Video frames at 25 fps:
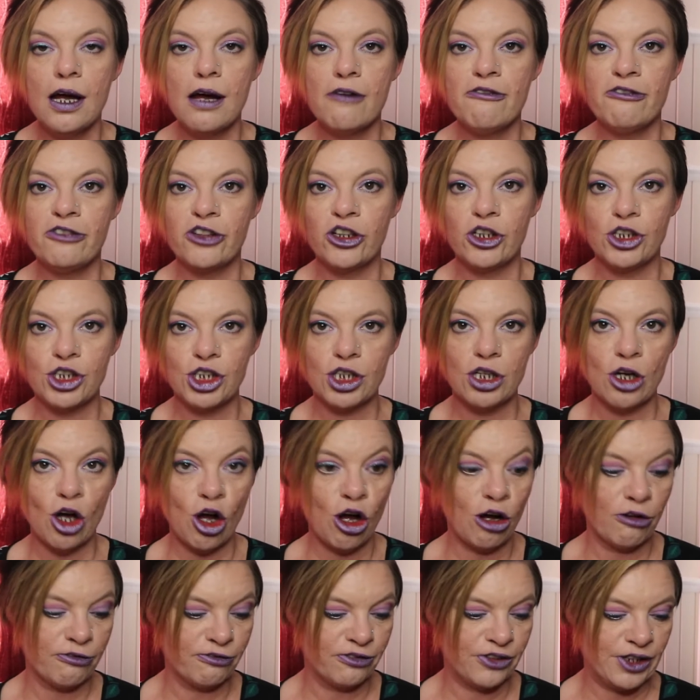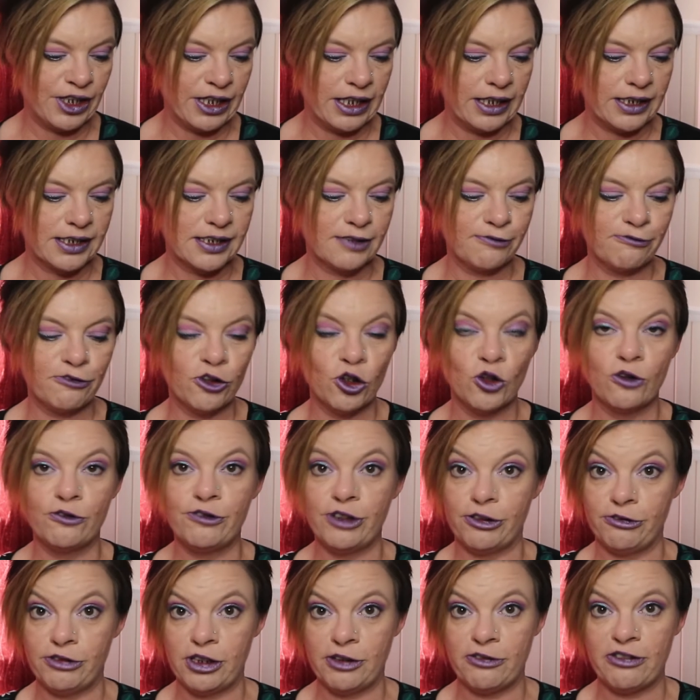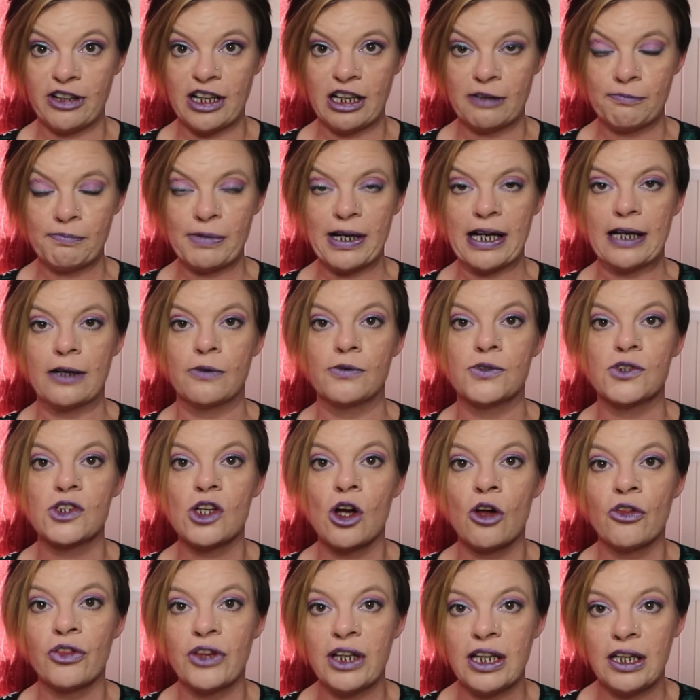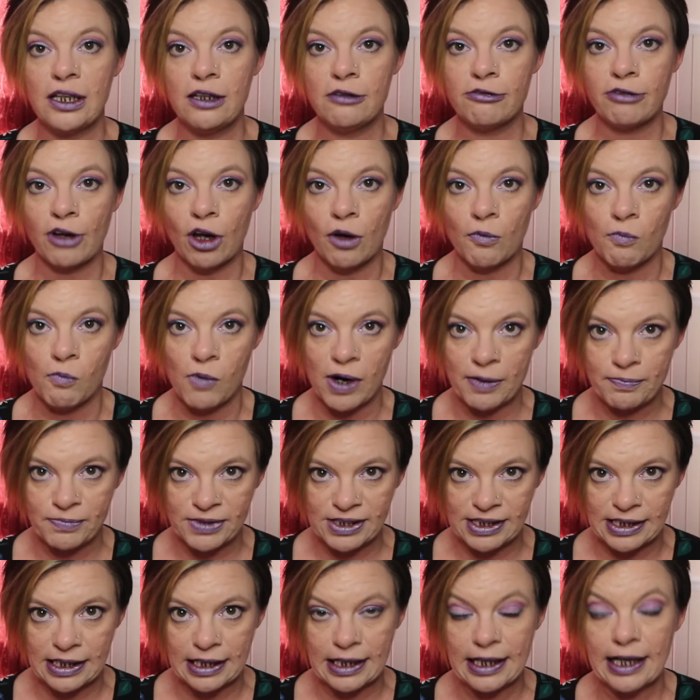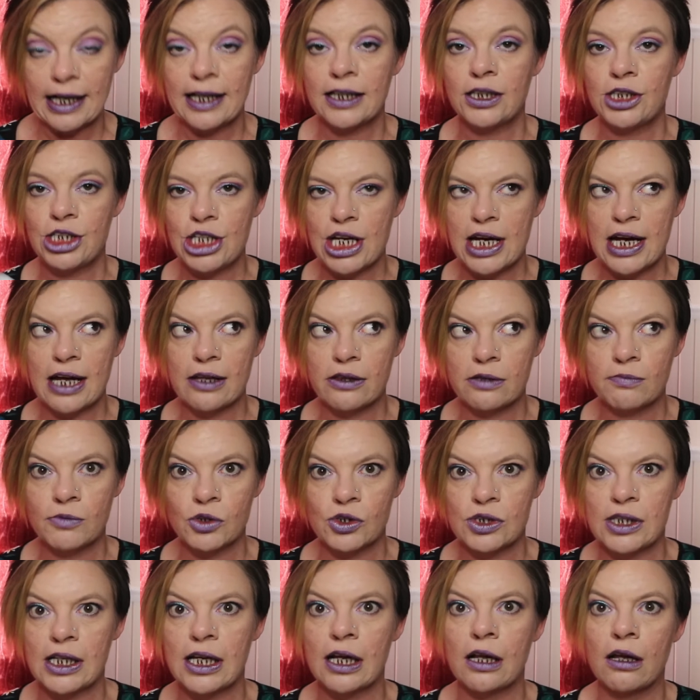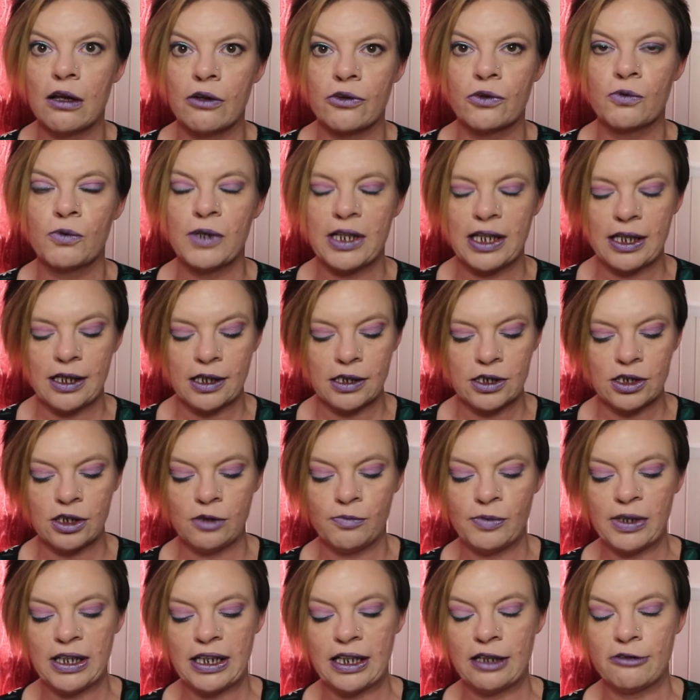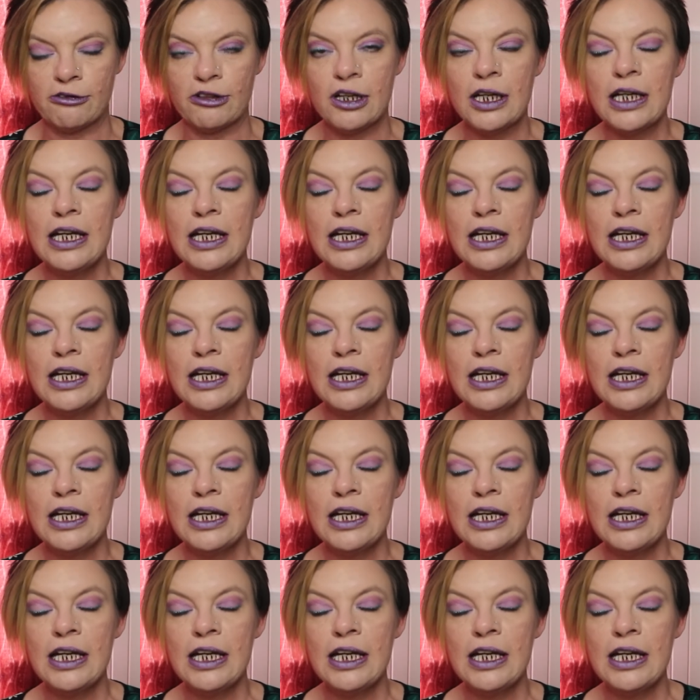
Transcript: version of this for £55 on the Yves Lom website, and you get the muslin cloth with it, I do believe.